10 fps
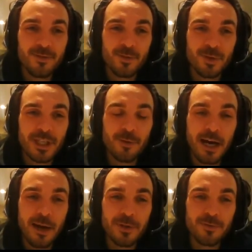We'll see
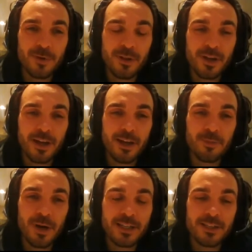what happens with
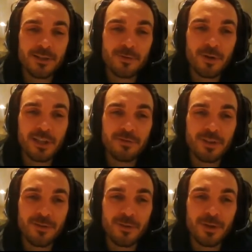Brexit as well,
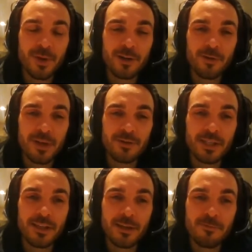given that you might not be able
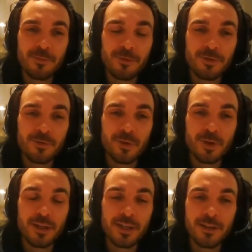to get the imports
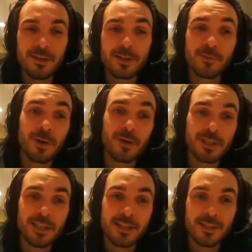we need,
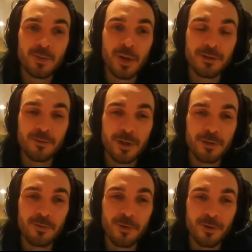supposedly. It depends on
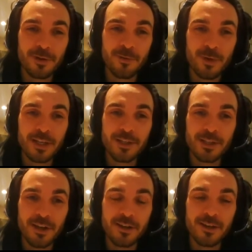which reports are which.
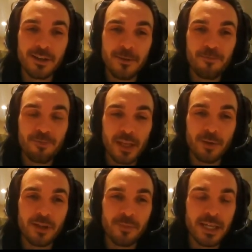So, I
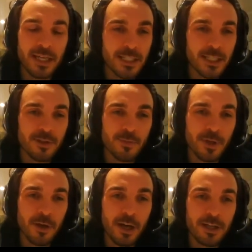mean, at the minute, it seems to
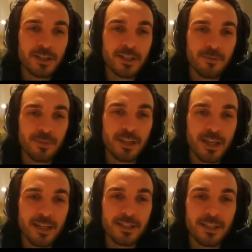be all right, doesn't it? But
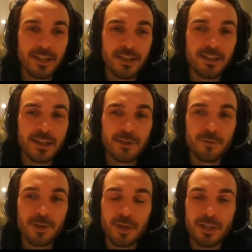that's
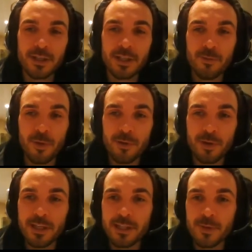also a concern, whether
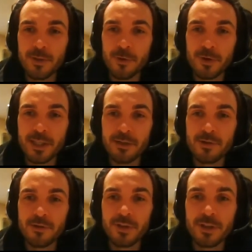we need to be more
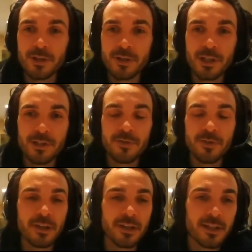self-sufficient just
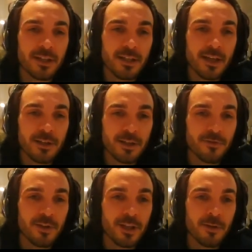for
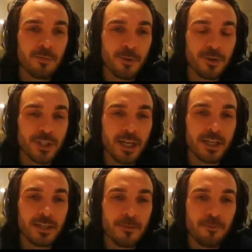the import sake.